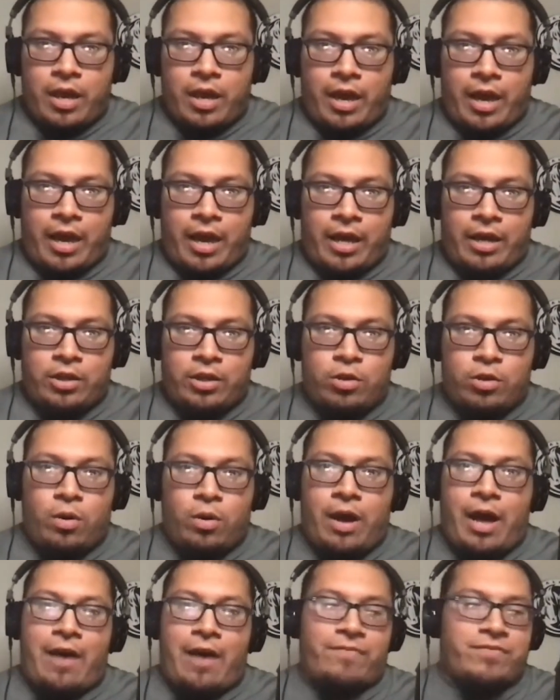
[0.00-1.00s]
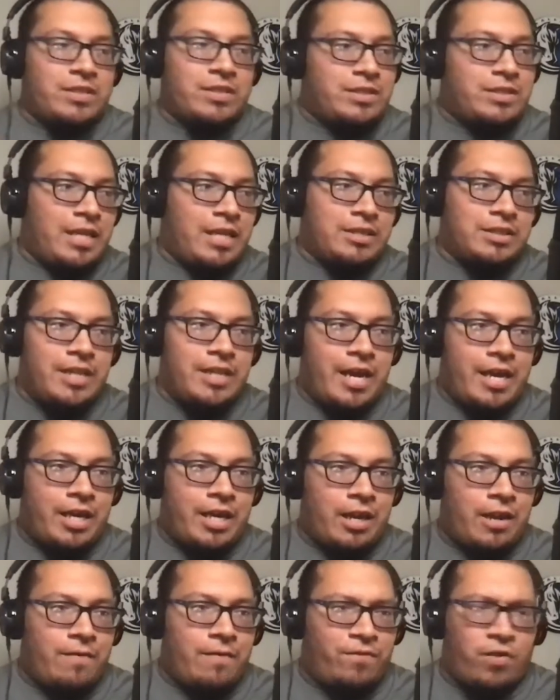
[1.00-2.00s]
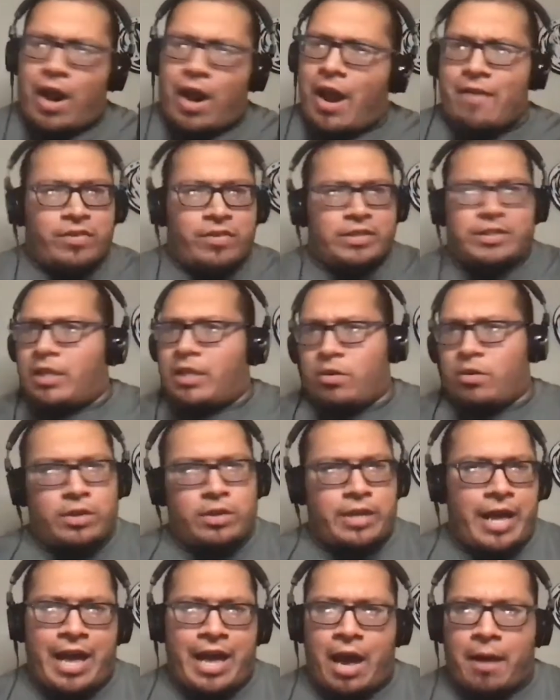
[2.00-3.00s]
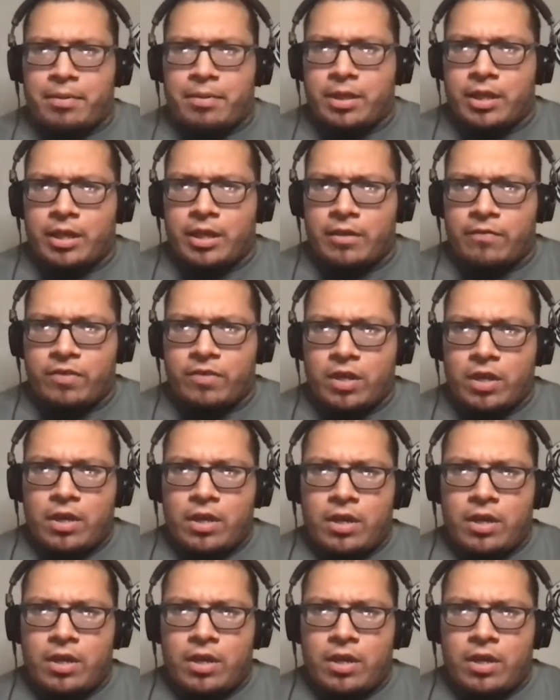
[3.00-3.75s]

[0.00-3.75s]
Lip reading: and you will have to test negative for every single day, I believe.